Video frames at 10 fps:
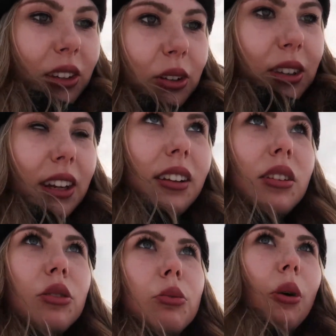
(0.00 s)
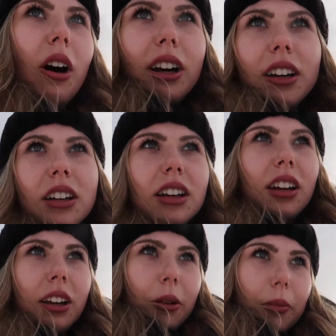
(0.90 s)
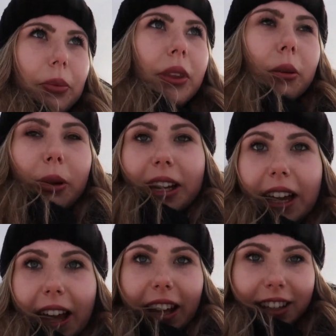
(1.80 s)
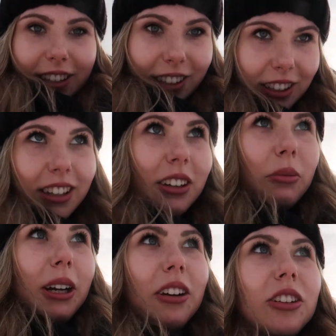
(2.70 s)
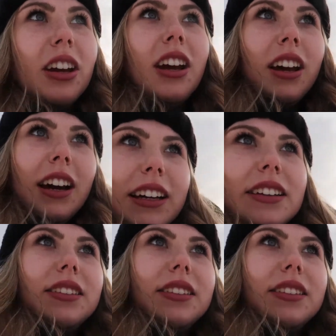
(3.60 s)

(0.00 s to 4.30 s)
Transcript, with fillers: so it's not easy to walk. But yeah, oh my gosh, I can